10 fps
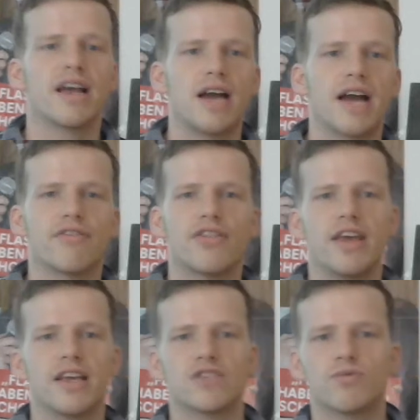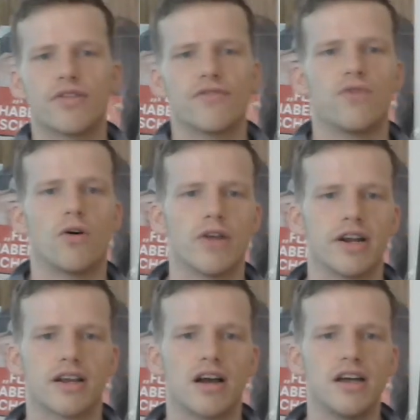a lot of things with
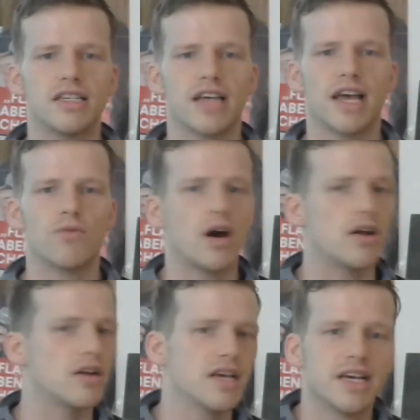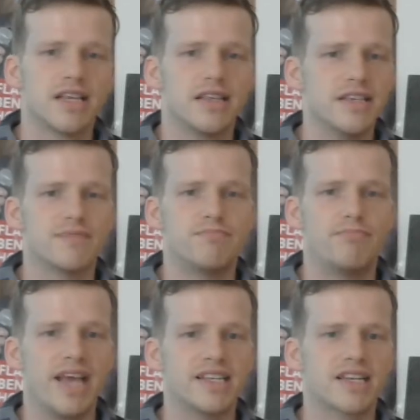foreign content, well, this is
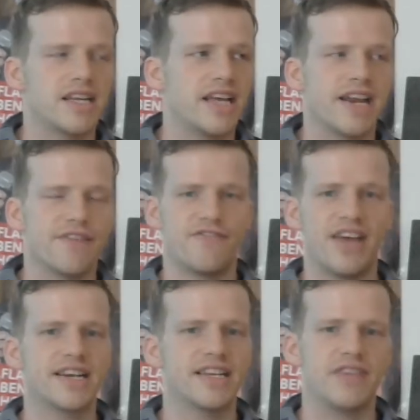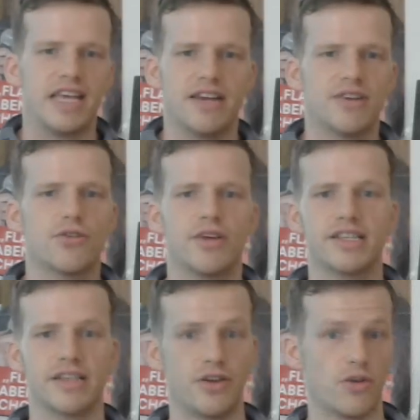basically an effective
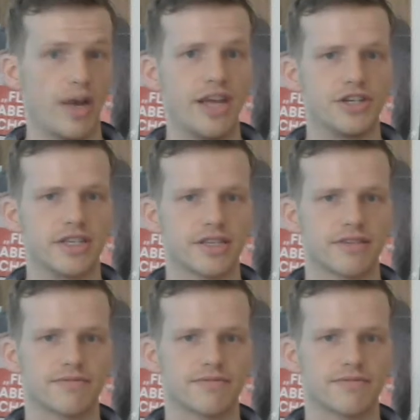increase in your wages.